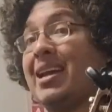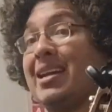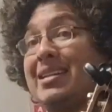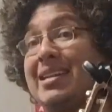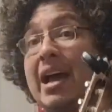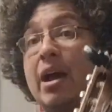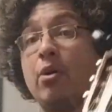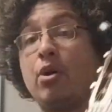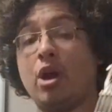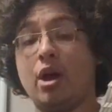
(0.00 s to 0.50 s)
and a
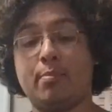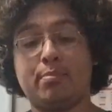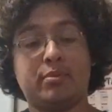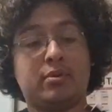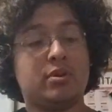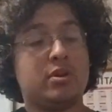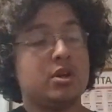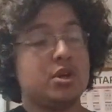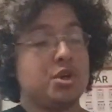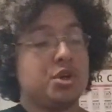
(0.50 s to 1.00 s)
down up.
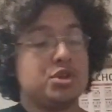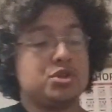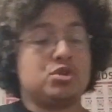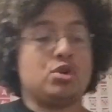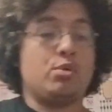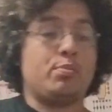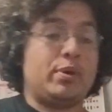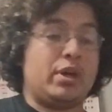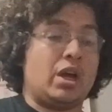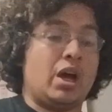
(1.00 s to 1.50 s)

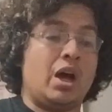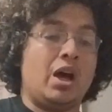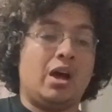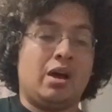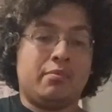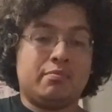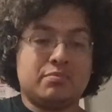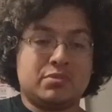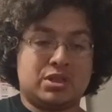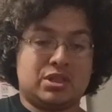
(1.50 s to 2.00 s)
So it
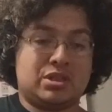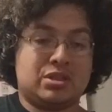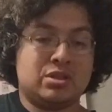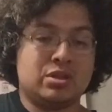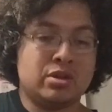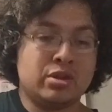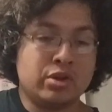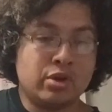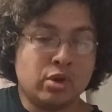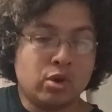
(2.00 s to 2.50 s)

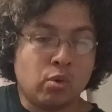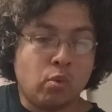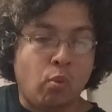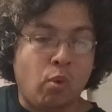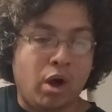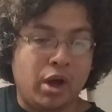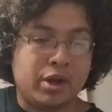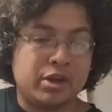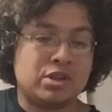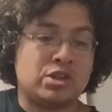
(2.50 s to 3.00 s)
becomes
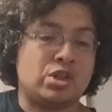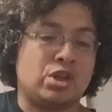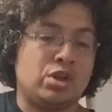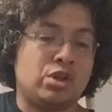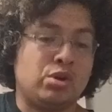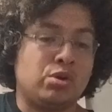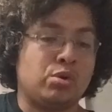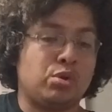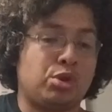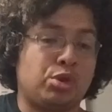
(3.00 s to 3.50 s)
1, 2,
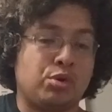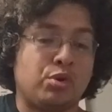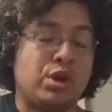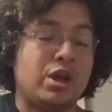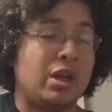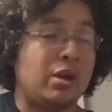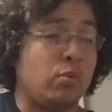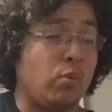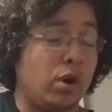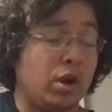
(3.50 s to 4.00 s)

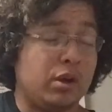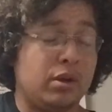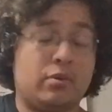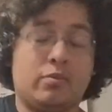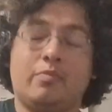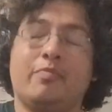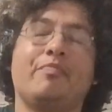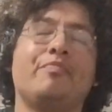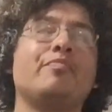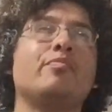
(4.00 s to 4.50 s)
3,
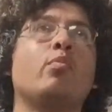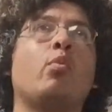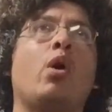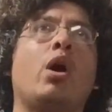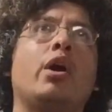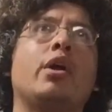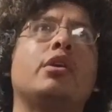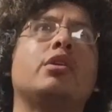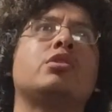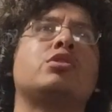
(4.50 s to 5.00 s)
1,
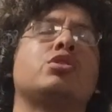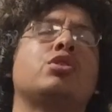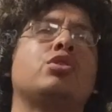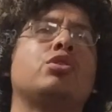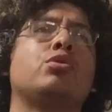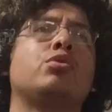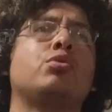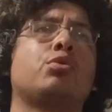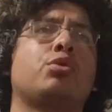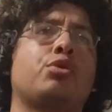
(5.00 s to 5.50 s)
1, 2,
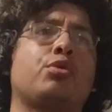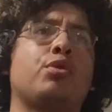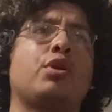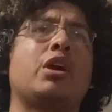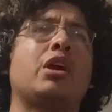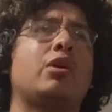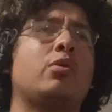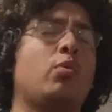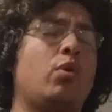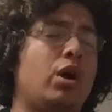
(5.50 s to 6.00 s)

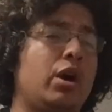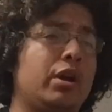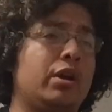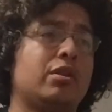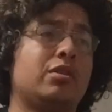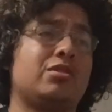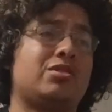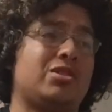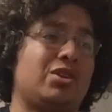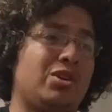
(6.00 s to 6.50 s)
3,
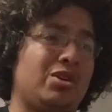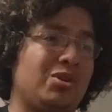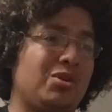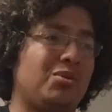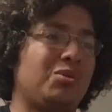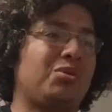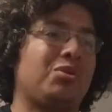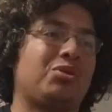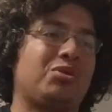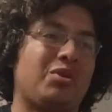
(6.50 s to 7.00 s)
1, 2,
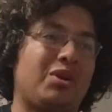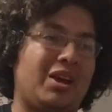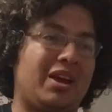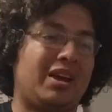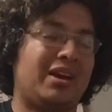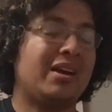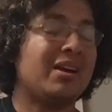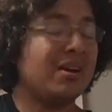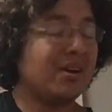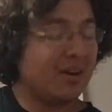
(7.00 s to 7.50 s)

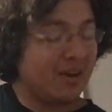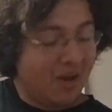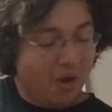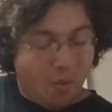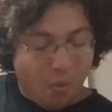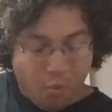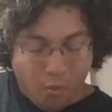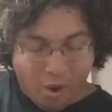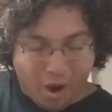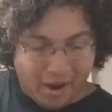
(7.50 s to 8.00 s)
3,
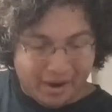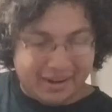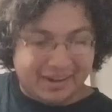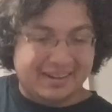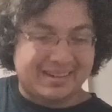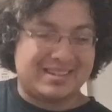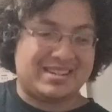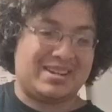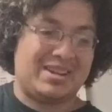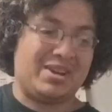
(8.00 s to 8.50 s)

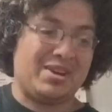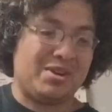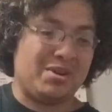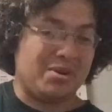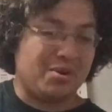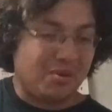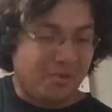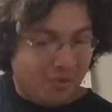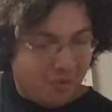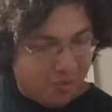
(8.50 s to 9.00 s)
1, 2,
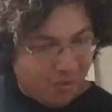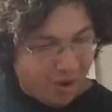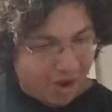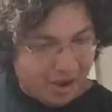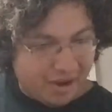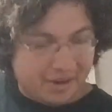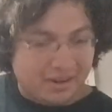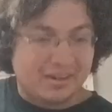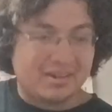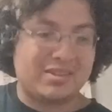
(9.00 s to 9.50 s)

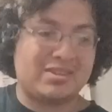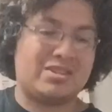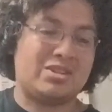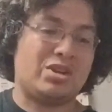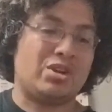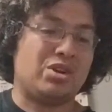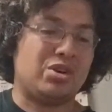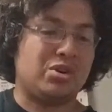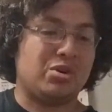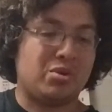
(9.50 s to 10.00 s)
1,
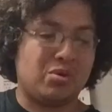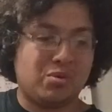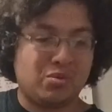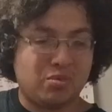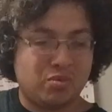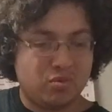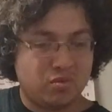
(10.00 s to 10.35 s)
2,